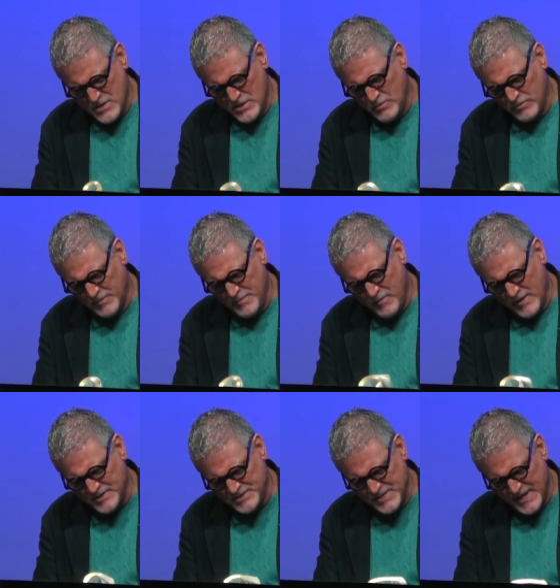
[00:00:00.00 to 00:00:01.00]
Look with me what
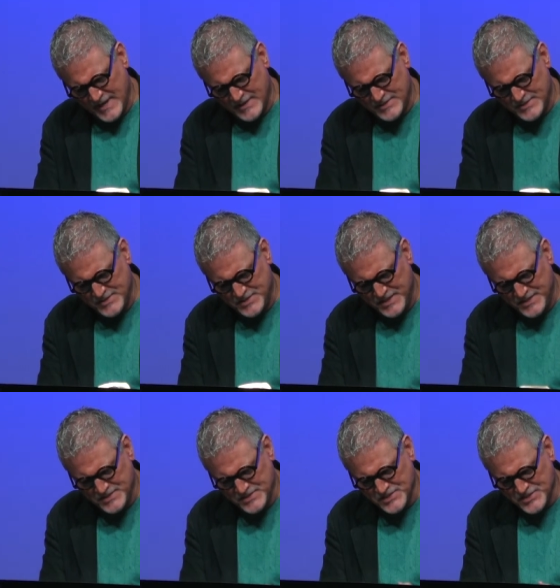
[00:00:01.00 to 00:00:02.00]
it says.
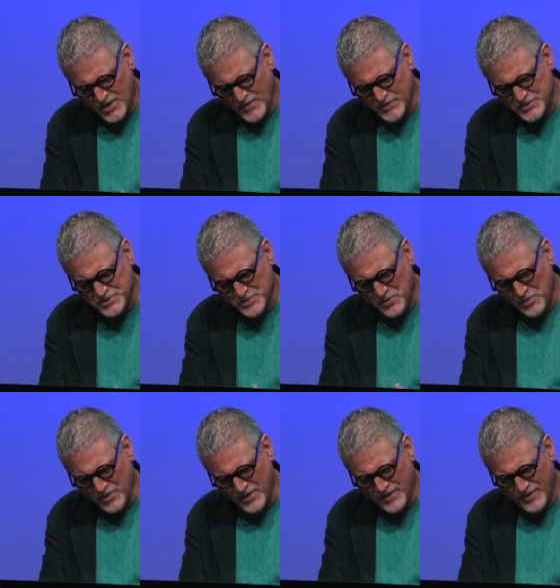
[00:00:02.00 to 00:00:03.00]
Jesus is on the
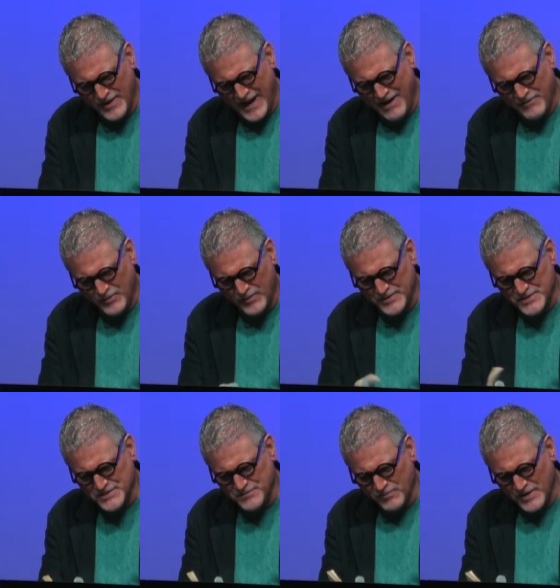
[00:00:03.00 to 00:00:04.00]
shore after
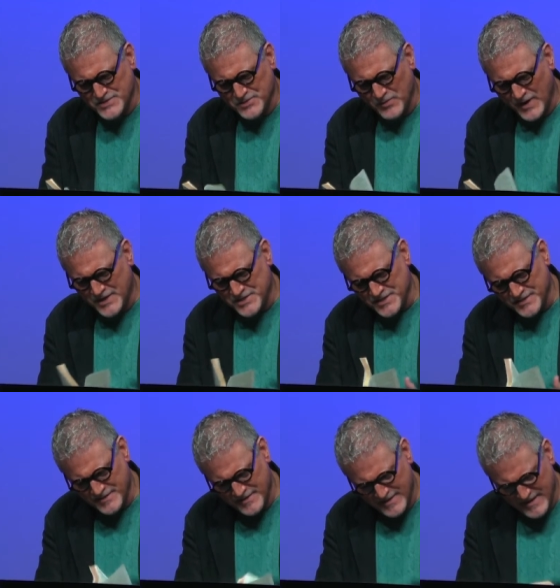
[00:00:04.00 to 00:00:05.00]
his resurrection.